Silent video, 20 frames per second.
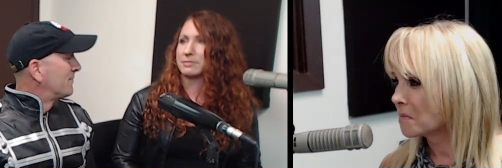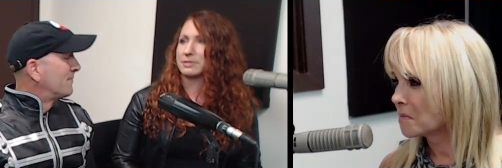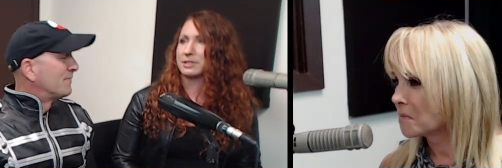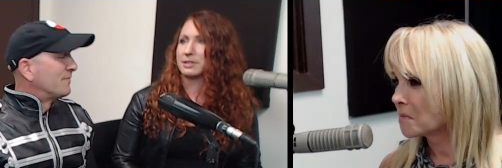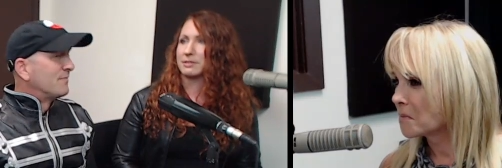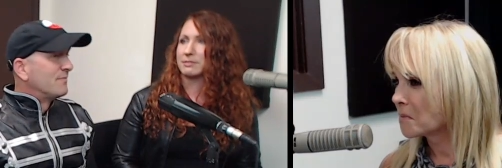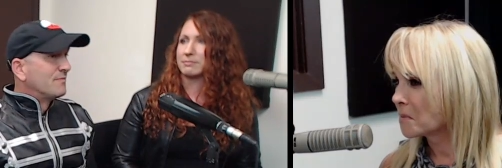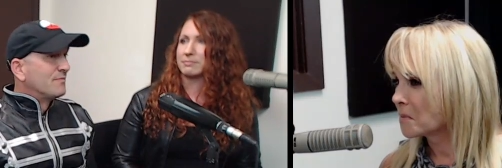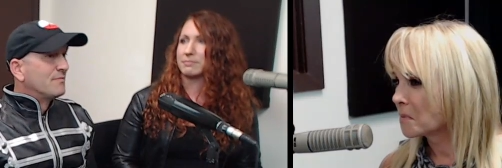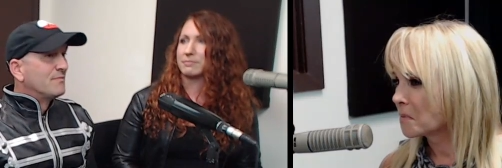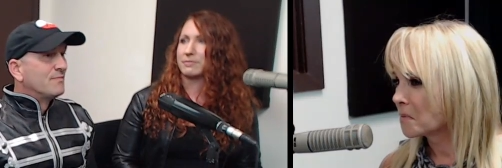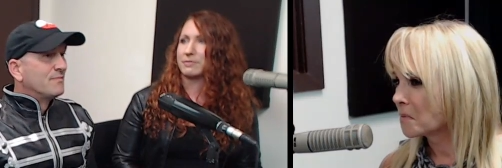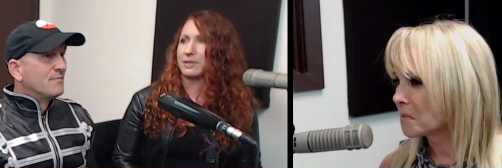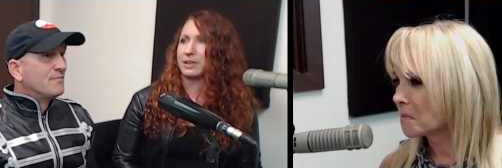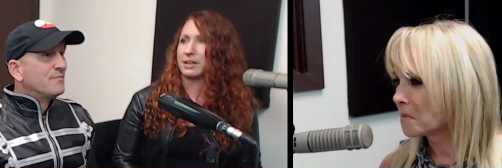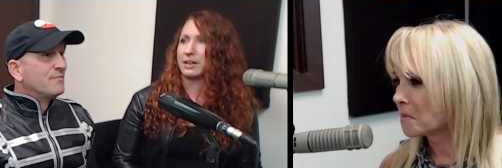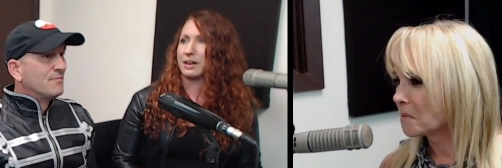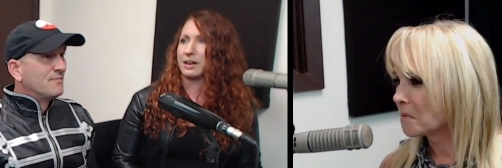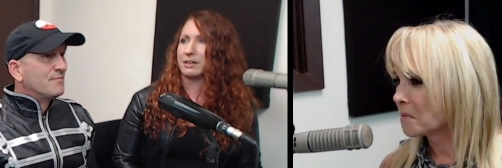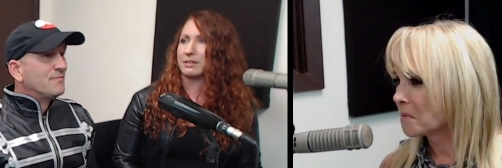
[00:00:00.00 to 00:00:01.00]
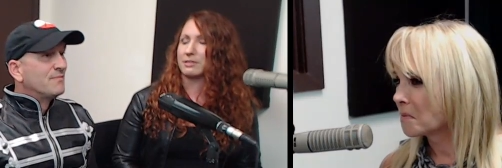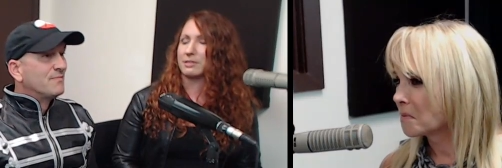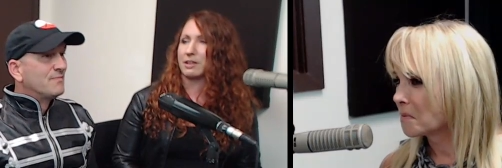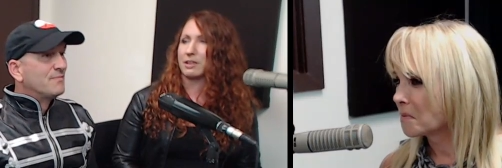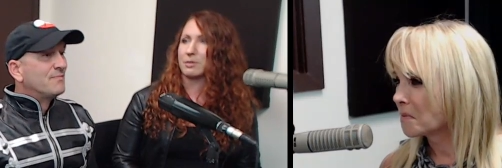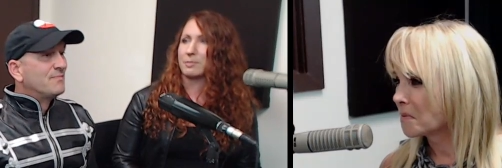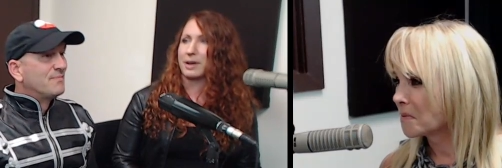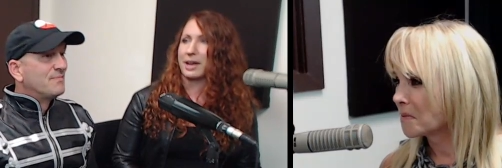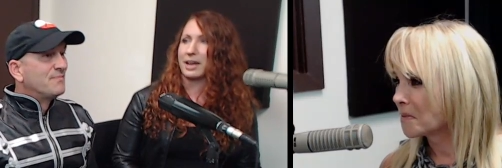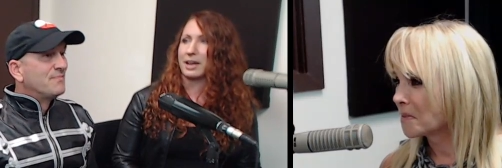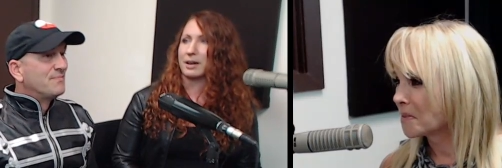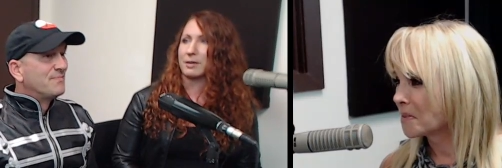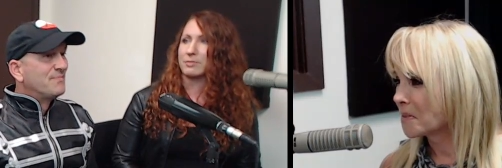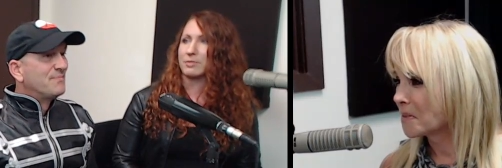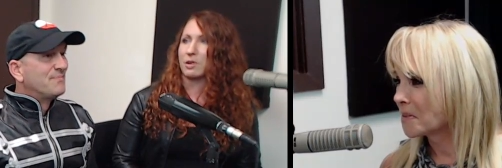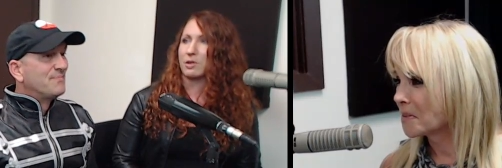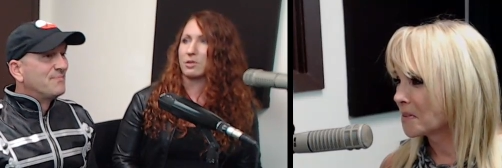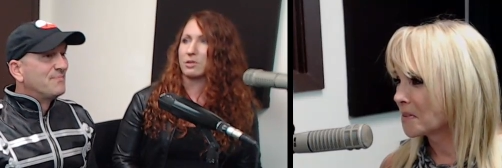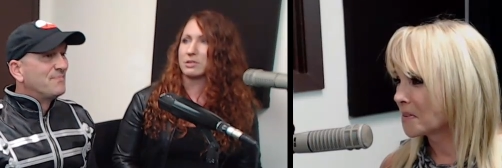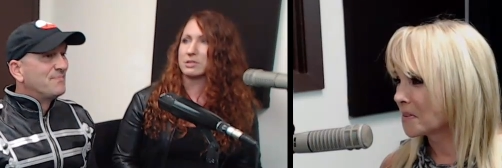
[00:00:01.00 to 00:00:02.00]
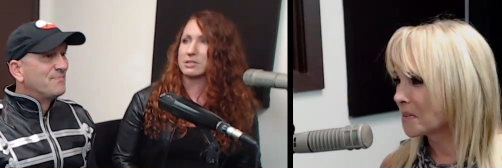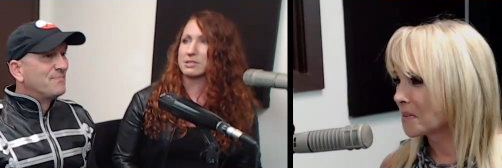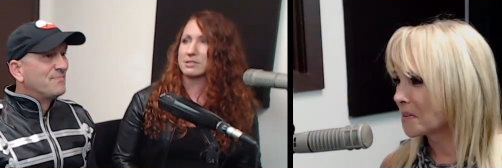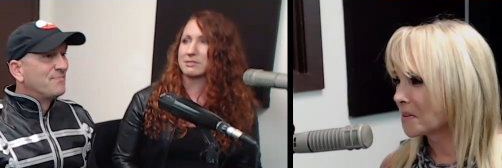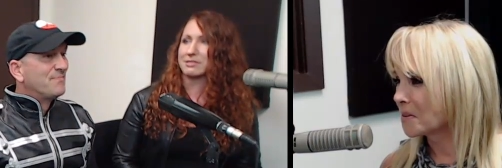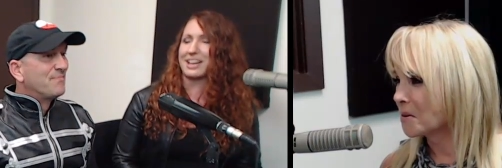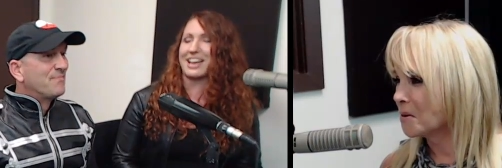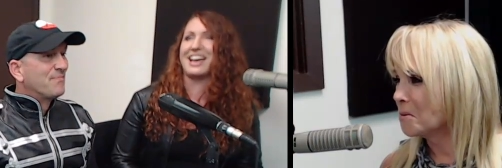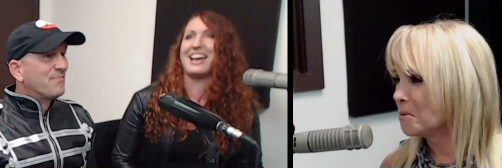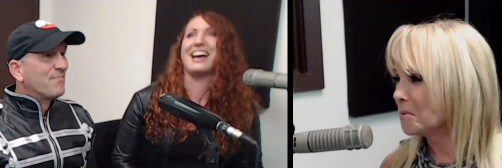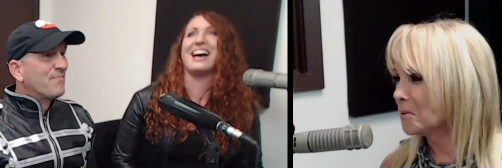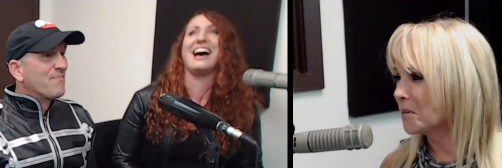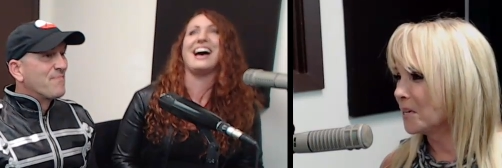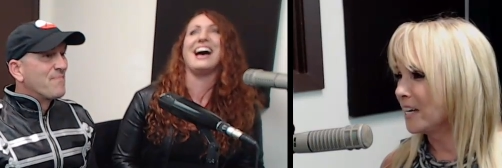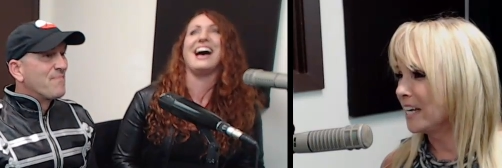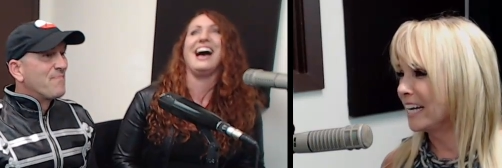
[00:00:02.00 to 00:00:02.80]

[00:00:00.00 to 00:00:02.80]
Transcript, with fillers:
Speaker 1: to figure out all the backup vocals. Oh boy!